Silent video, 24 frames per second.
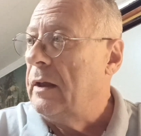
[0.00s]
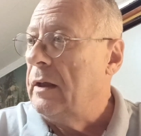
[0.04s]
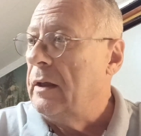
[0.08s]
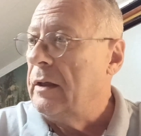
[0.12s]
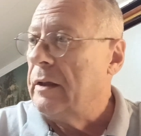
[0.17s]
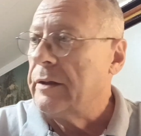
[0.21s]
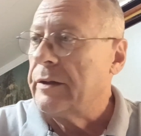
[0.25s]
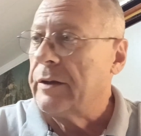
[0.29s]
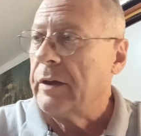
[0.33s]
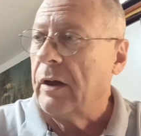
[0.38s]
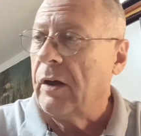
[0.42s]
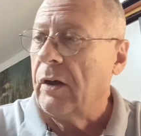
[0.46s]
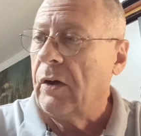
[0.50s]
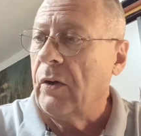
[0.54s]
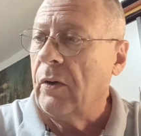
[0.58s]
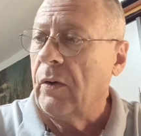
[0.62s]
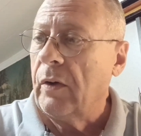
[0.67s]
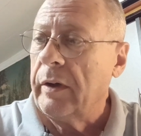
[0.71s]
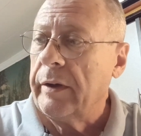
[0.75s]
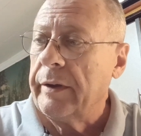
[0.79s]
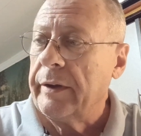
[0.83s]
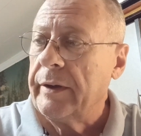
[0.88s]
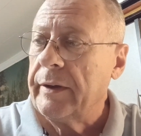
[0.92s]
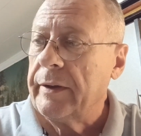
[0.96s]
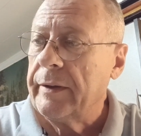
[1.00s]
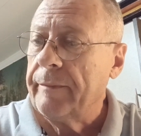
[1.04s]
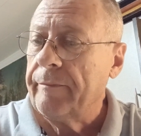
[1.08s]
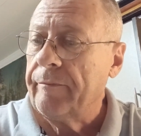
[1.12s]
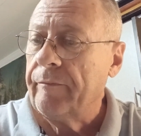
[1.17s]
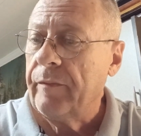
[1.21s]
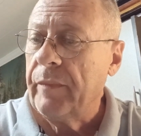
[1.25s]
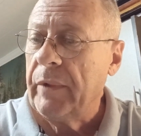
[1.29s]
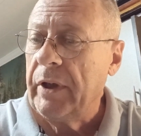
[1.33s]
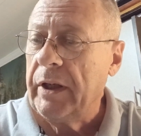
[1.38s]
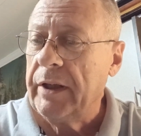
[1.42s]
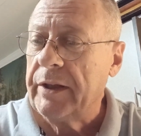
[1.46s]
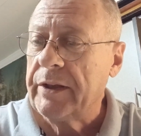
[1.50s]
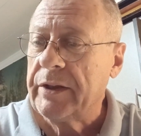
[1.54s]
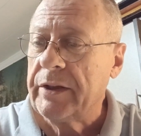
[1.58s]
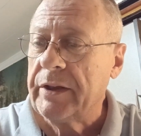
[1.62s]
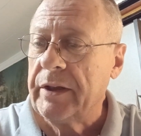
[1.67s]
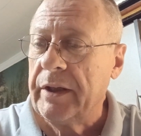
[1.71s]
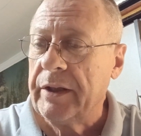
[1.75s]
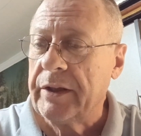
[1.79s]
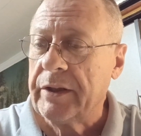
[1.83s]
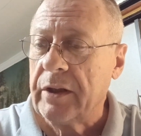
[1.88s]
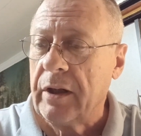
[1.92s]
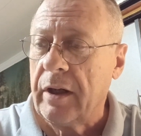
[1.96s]
So
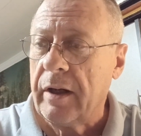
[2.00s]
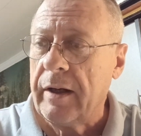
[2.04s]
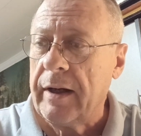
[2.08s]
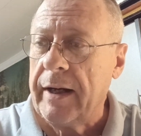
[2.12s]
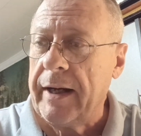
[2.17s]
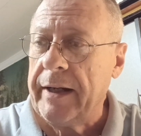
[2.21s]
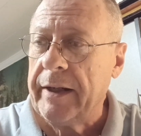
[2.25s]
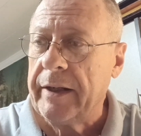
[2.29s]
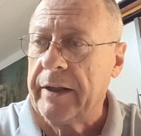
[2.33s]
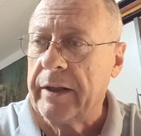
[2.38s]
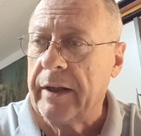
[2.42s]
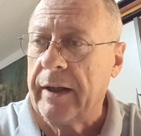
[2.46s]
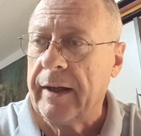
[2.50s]
it's all right.